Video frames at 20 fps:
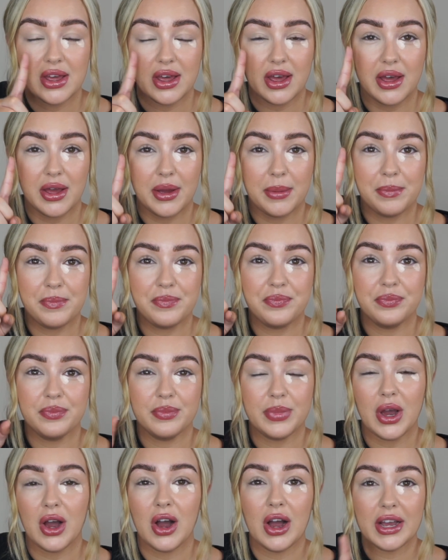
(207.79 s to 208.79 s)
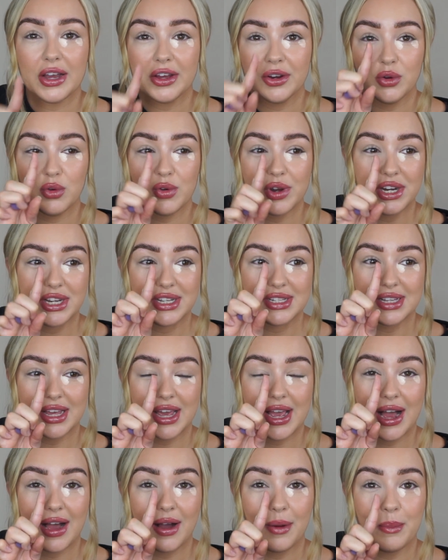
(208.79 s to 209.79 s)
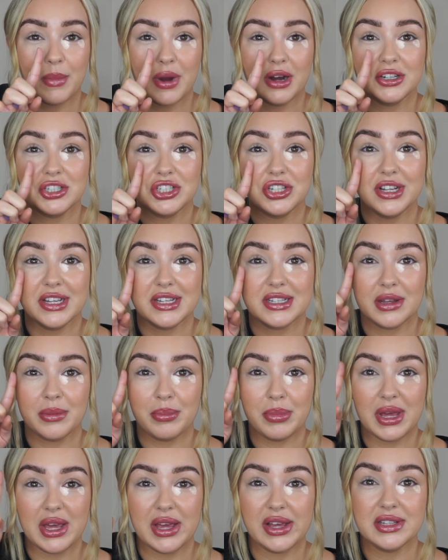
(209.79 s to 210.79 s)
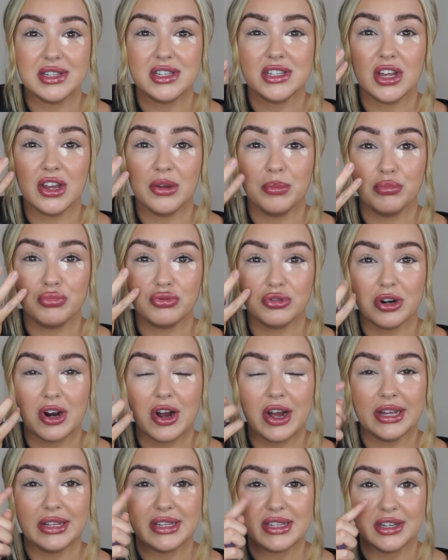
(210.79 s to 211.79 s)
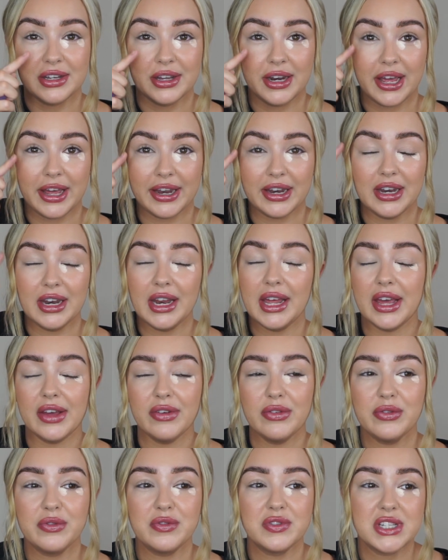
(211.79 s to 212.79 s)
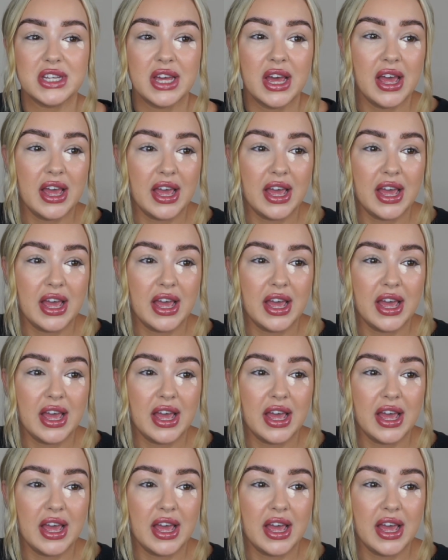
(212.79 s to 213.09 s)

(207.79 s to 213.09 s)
But I can already see how much this appears to brighten and lift,